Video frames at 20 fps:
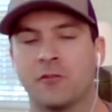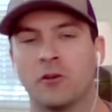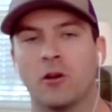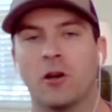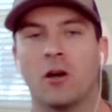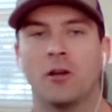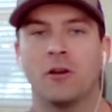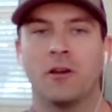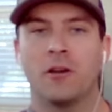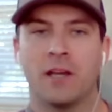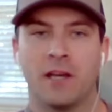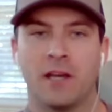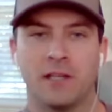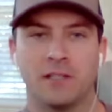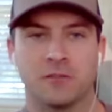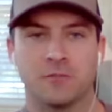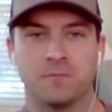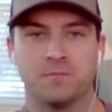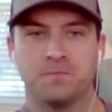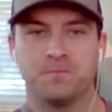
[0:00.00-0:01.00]
after 100
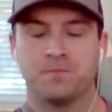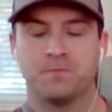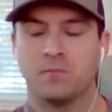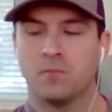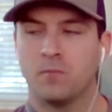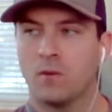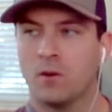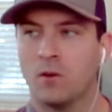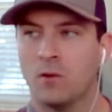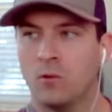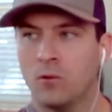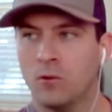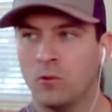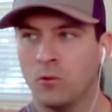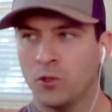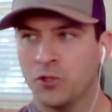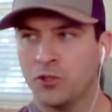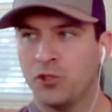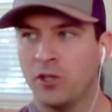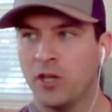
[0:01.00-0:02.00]
days,
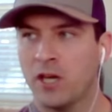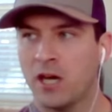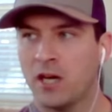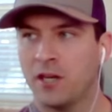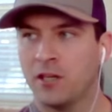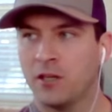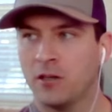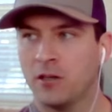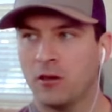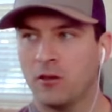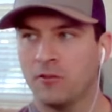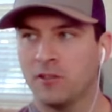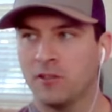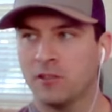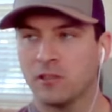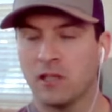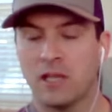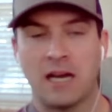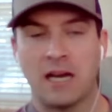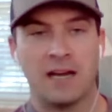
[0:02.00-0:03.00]
what you got here on
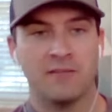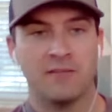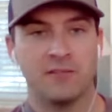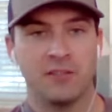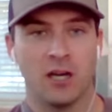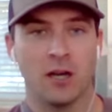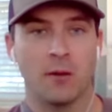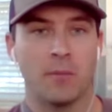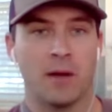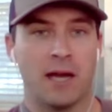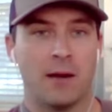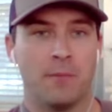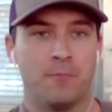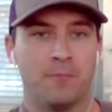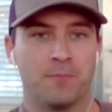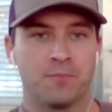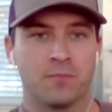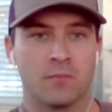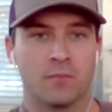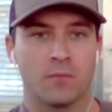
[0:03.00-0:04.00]
this live duck map,
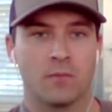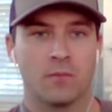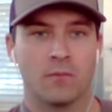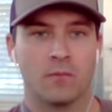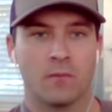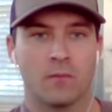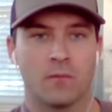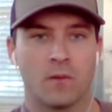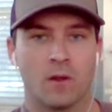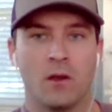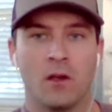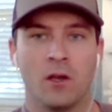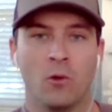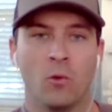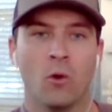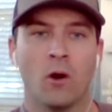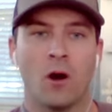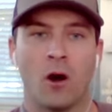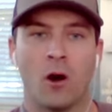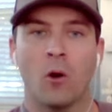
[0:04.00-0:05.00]
it
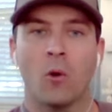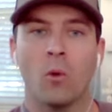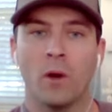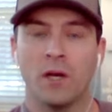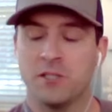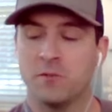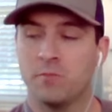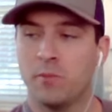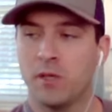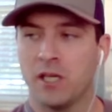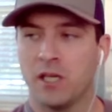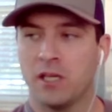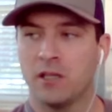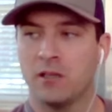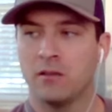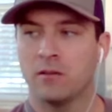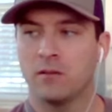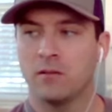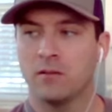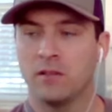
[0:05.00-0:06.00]
will always
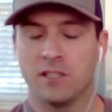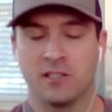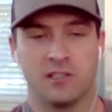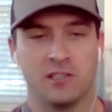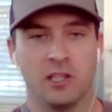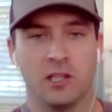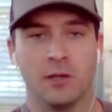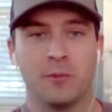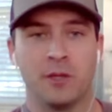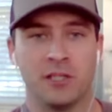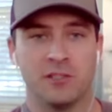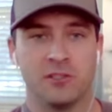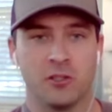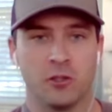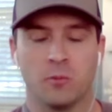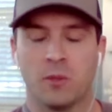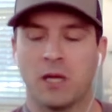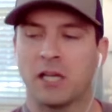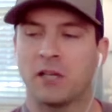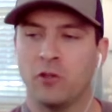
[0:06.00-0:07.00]
be this is
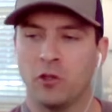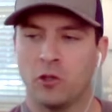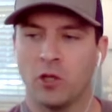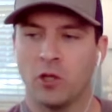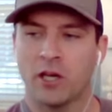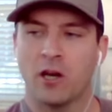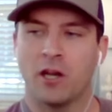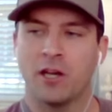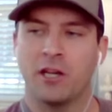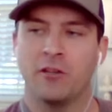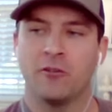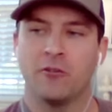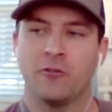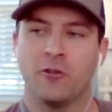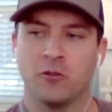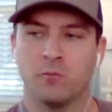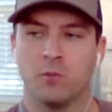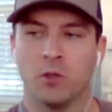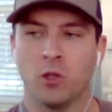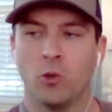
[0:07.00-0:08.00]
limited zoom. Like if you click on
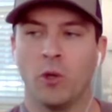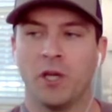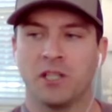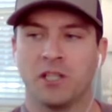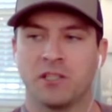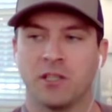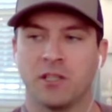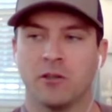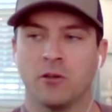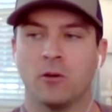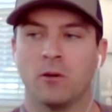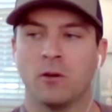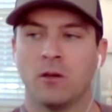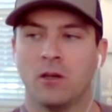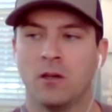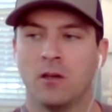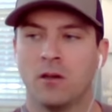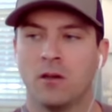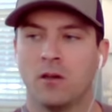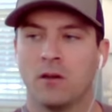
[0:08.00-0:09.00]
either of those blue wing yep.
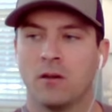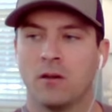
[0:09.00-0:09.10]
teal,